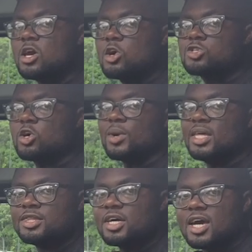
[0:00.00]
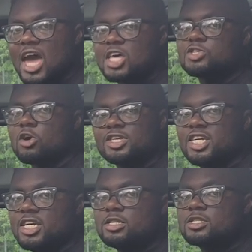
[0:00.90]
So in the
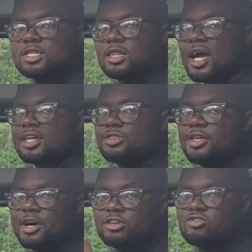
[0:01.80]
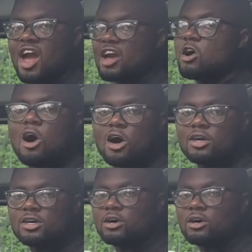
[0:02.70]
SRTs, like the Trackhawk